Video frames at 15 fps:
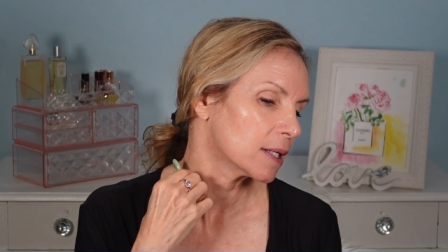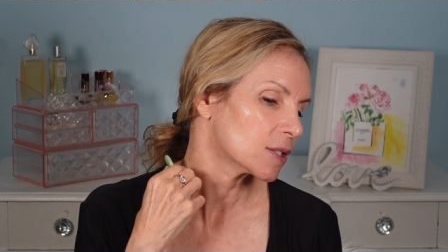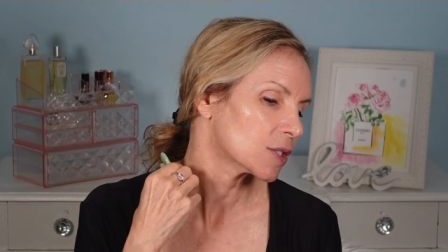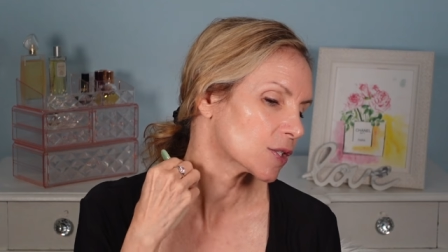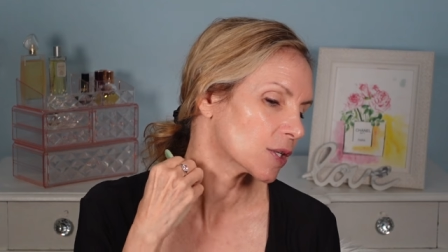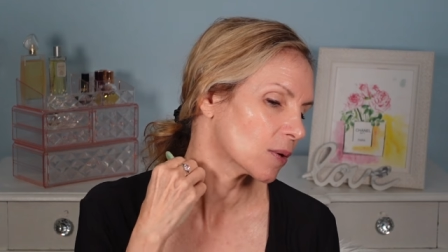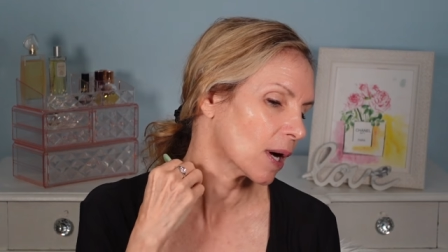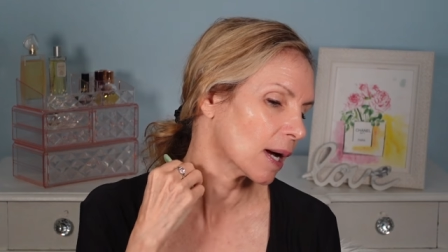
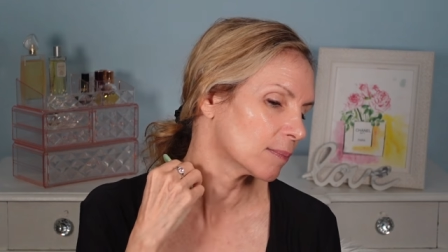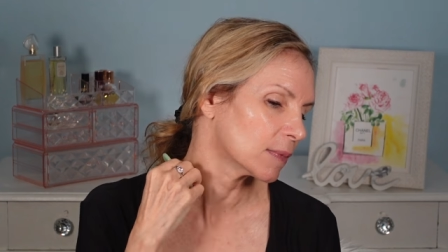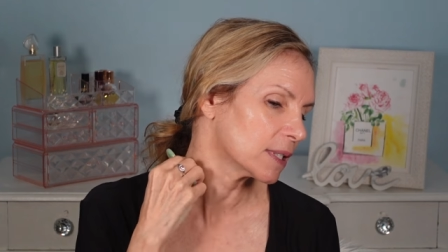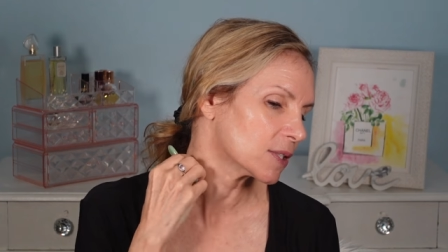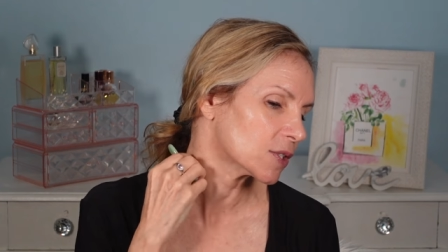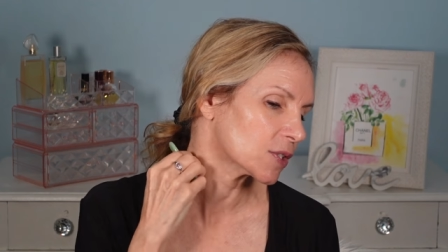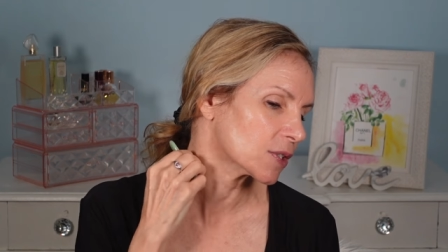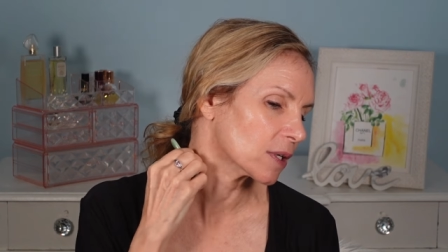So I'm
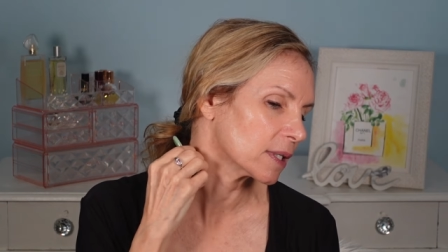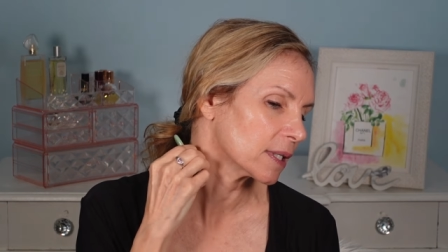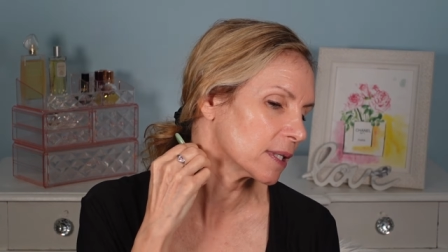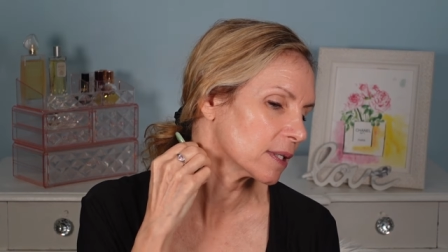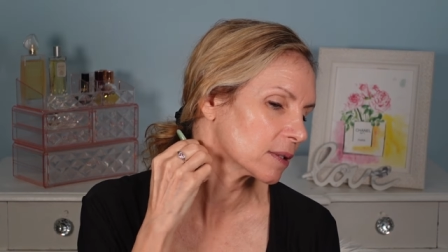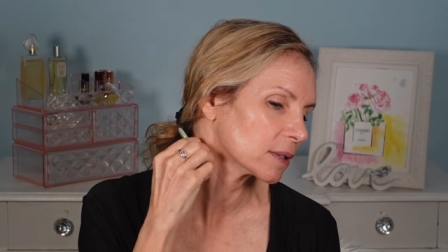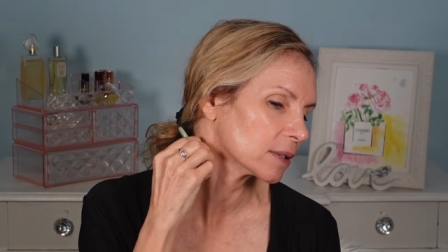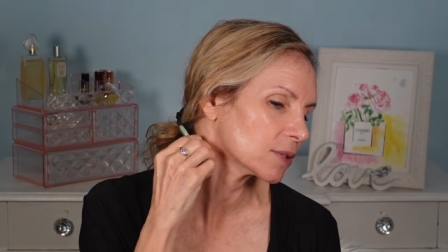going to start
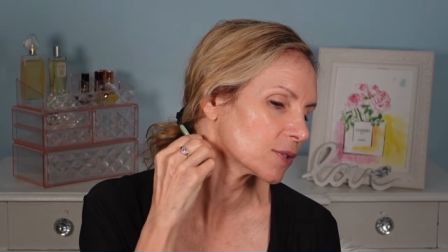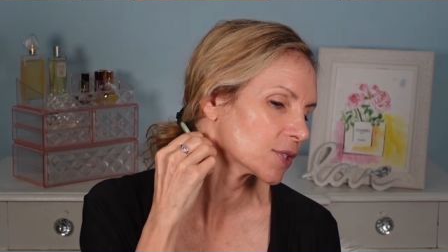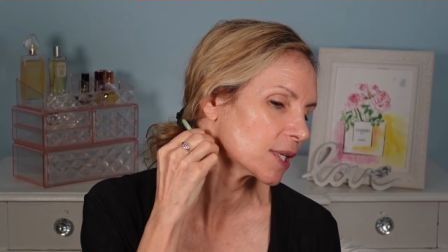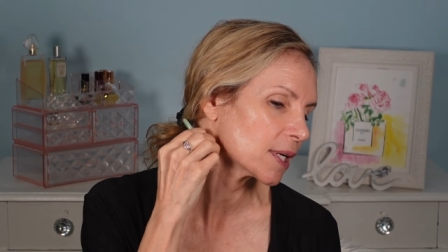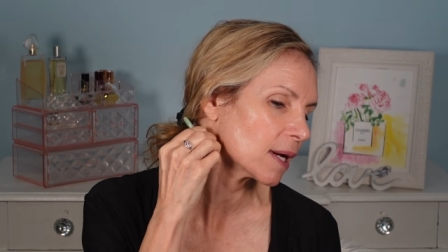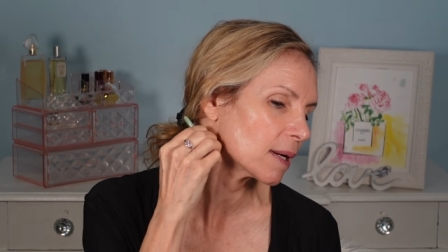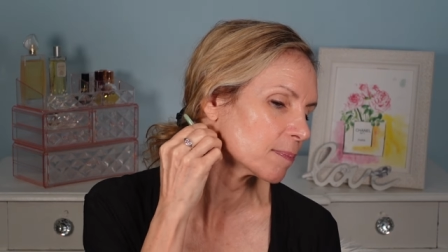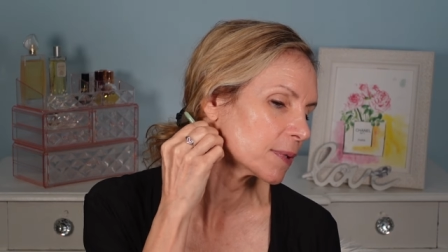here and
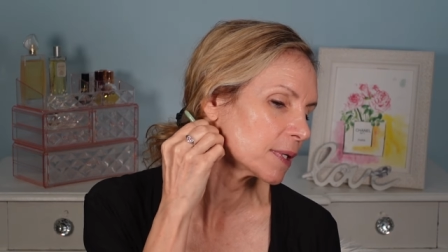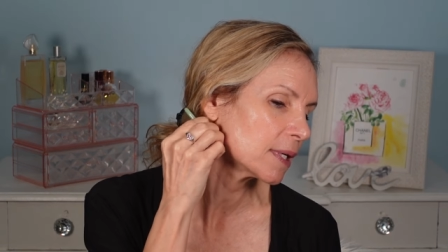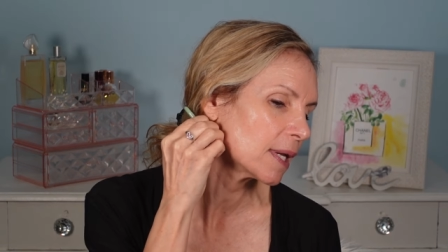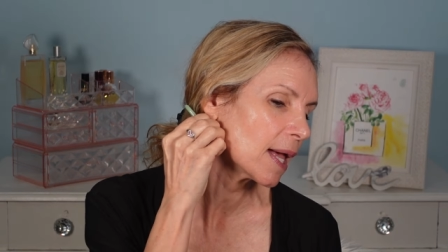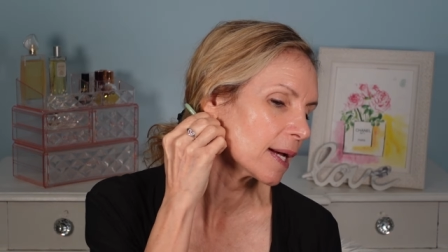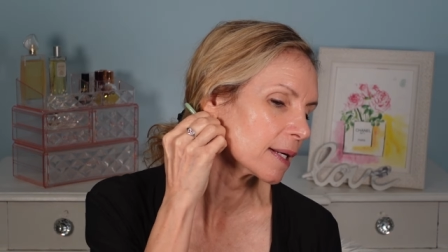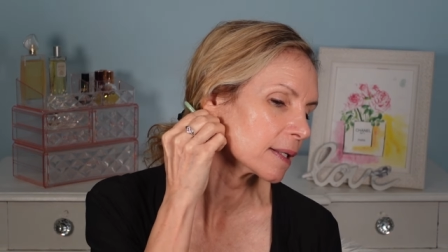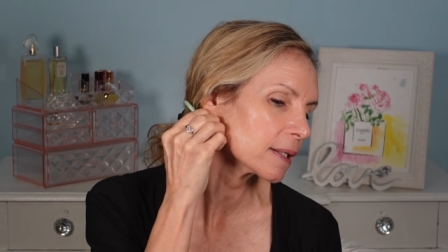loosen up the
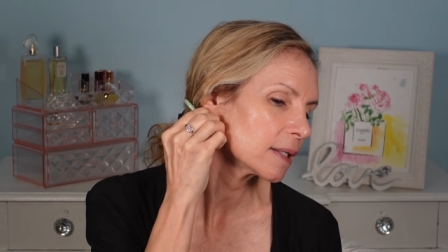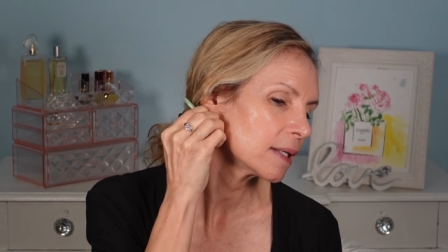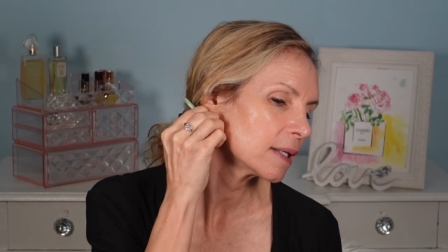neck.